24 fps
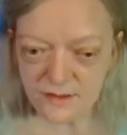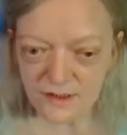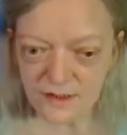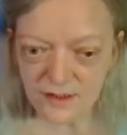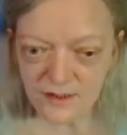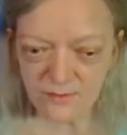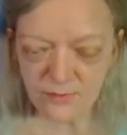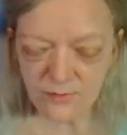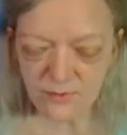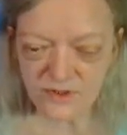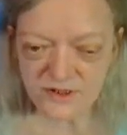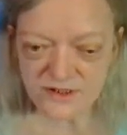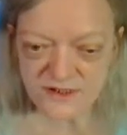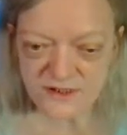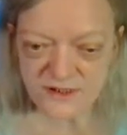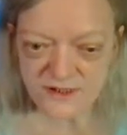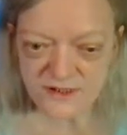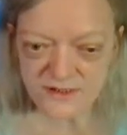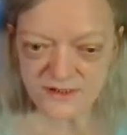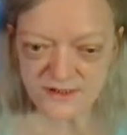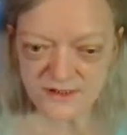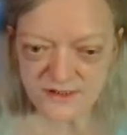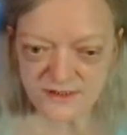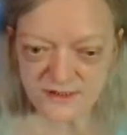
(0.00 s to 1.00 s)
it was
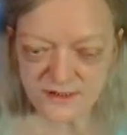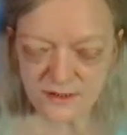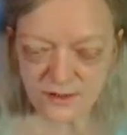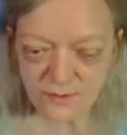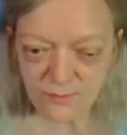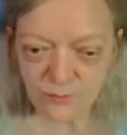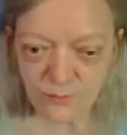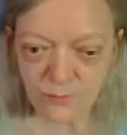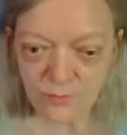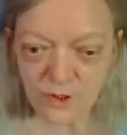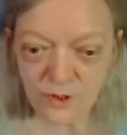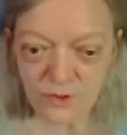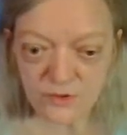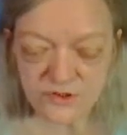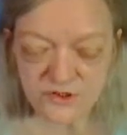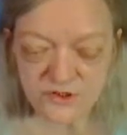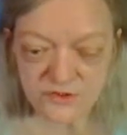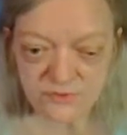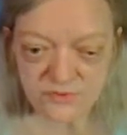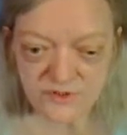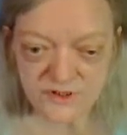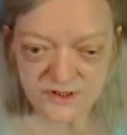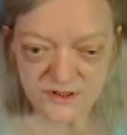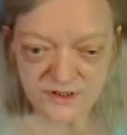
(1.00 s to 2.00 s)
his
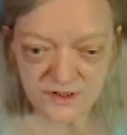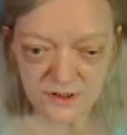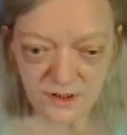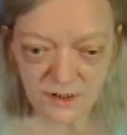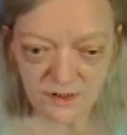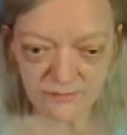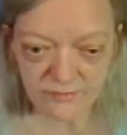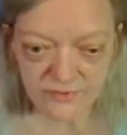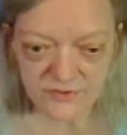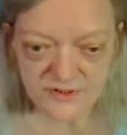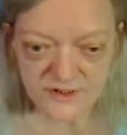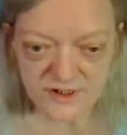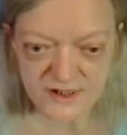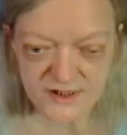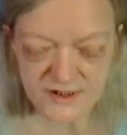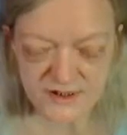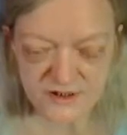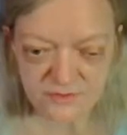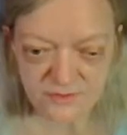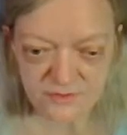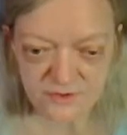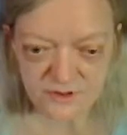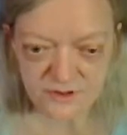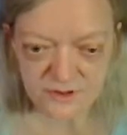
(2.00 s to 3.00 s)
most recent
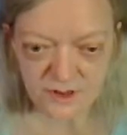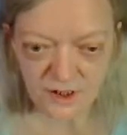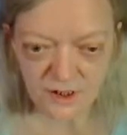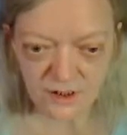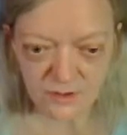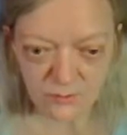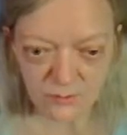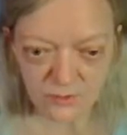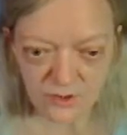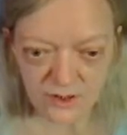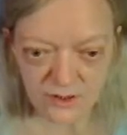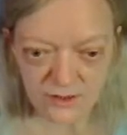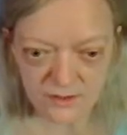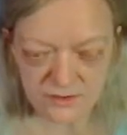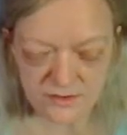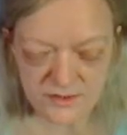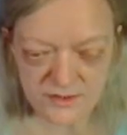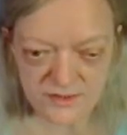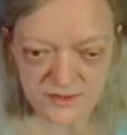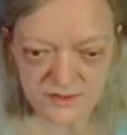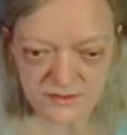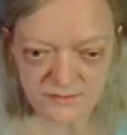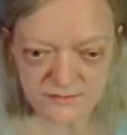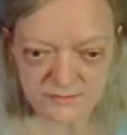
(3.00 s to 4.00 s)
conversation with Don
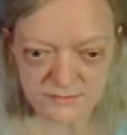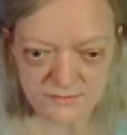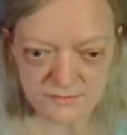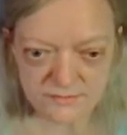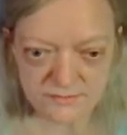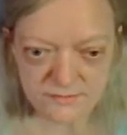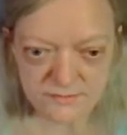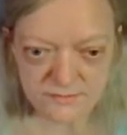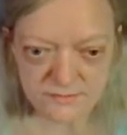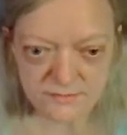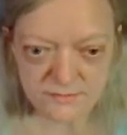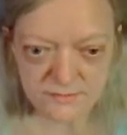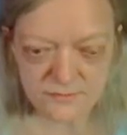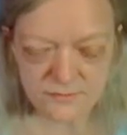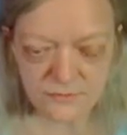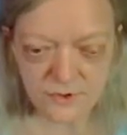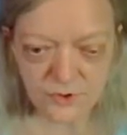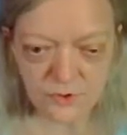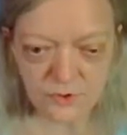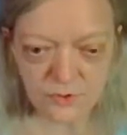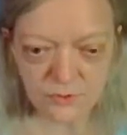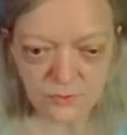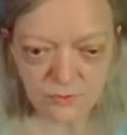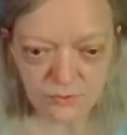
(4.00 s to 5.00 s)
Wells,
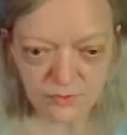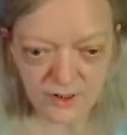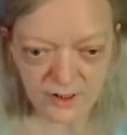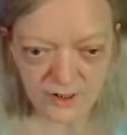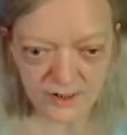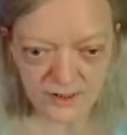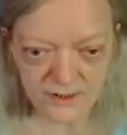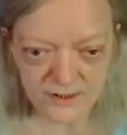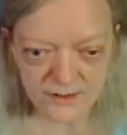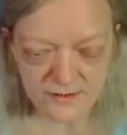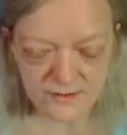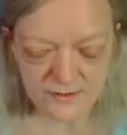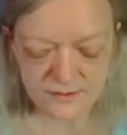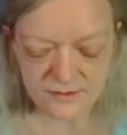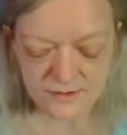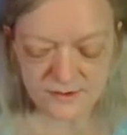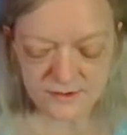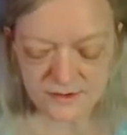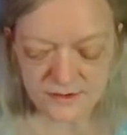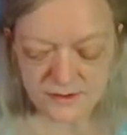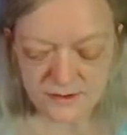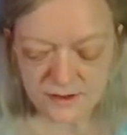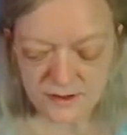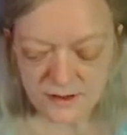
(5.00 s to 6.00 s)
right?
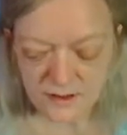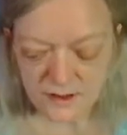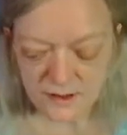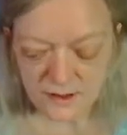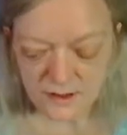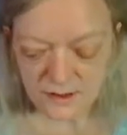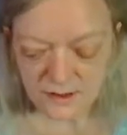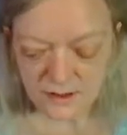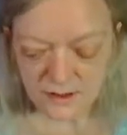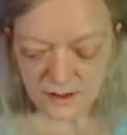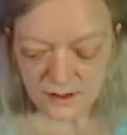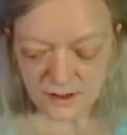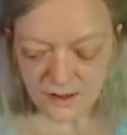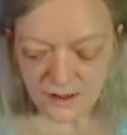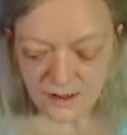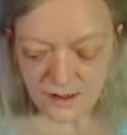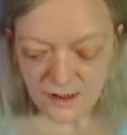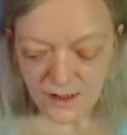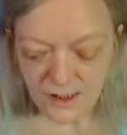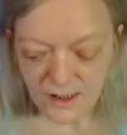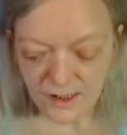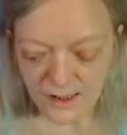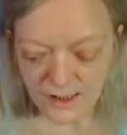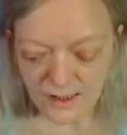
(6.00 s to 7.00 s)

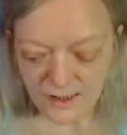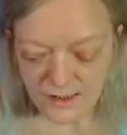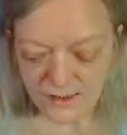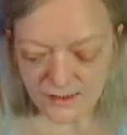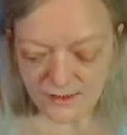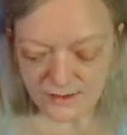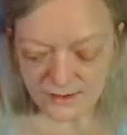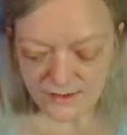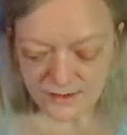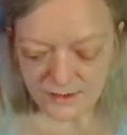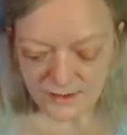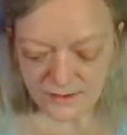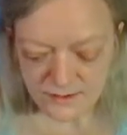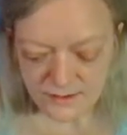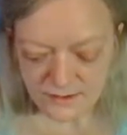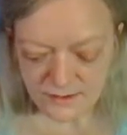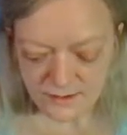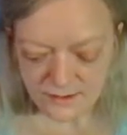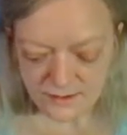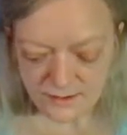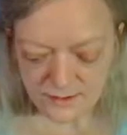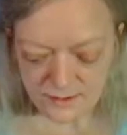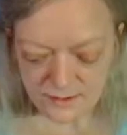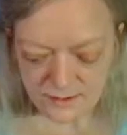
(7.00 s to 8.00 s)
And
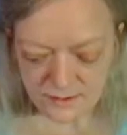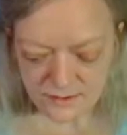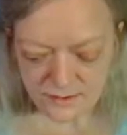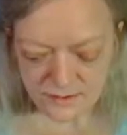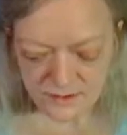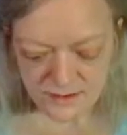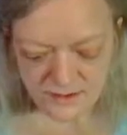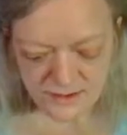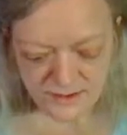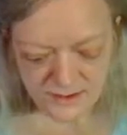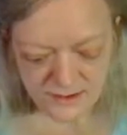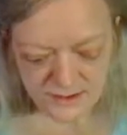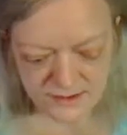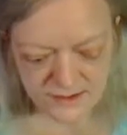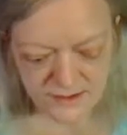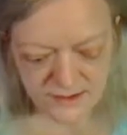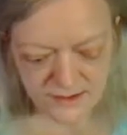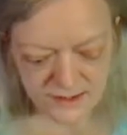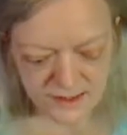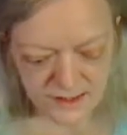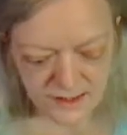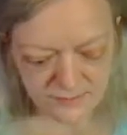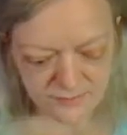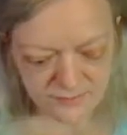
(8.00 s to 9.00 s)
the thing
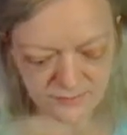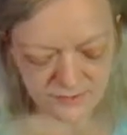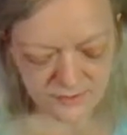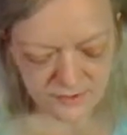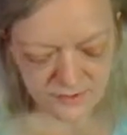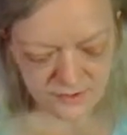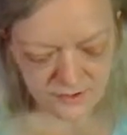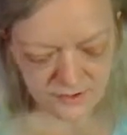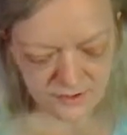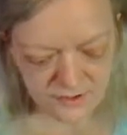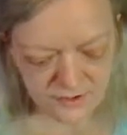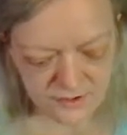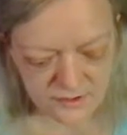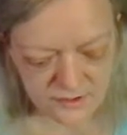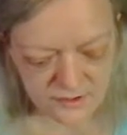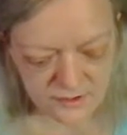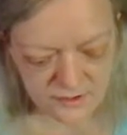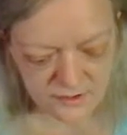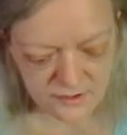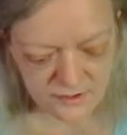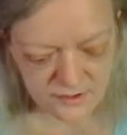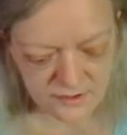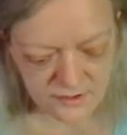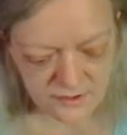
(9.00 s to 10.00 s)
that kept
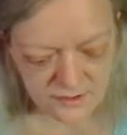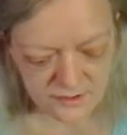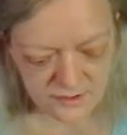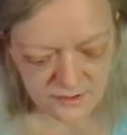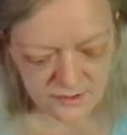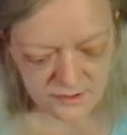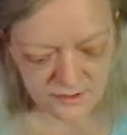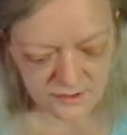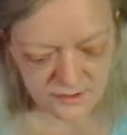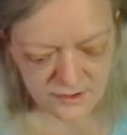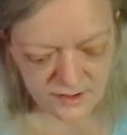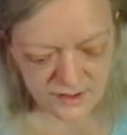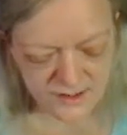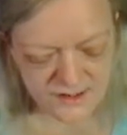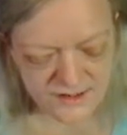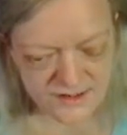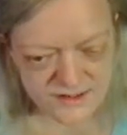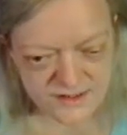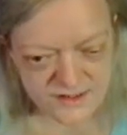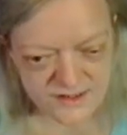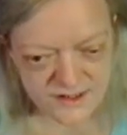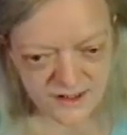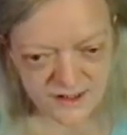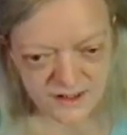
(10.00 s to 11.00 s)
like
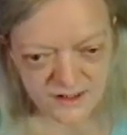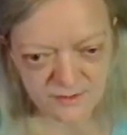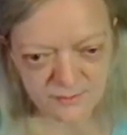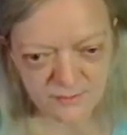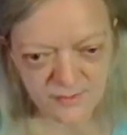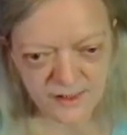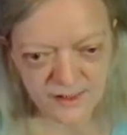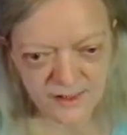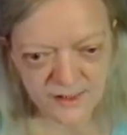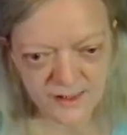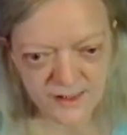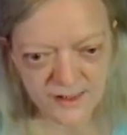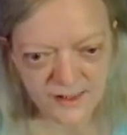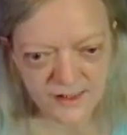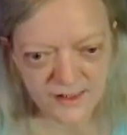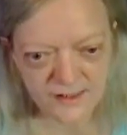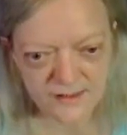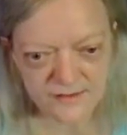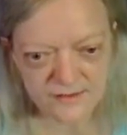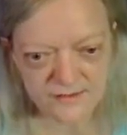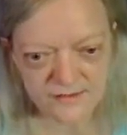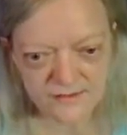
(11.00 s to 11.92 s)
sticking in my head